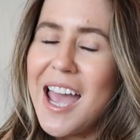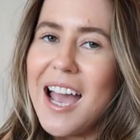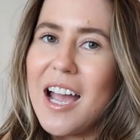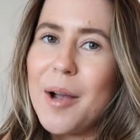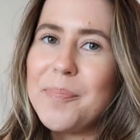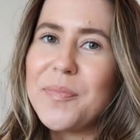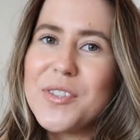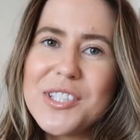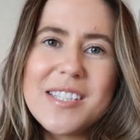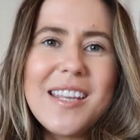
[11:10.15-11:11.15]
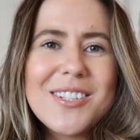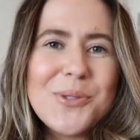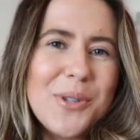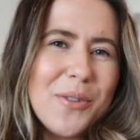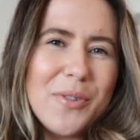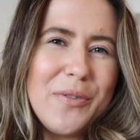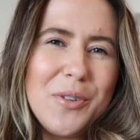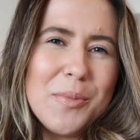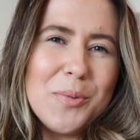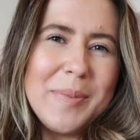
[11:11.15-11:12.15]
Just to like talk over a
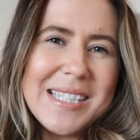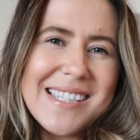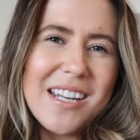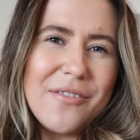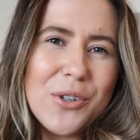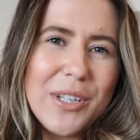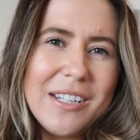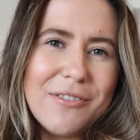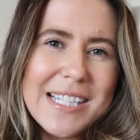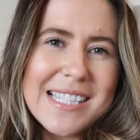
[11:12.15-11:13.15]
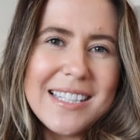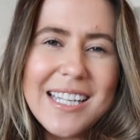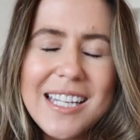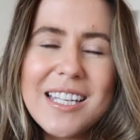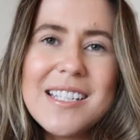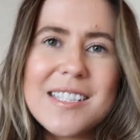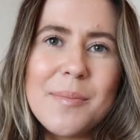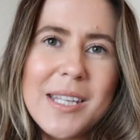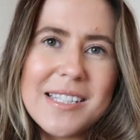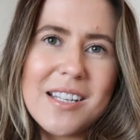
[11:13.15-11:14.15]
few more bits that I've got in recently,
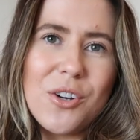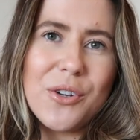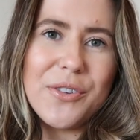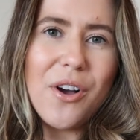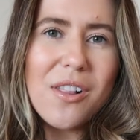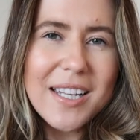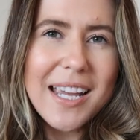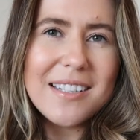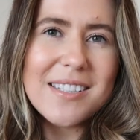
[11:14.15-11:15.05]
some things I got on holiday,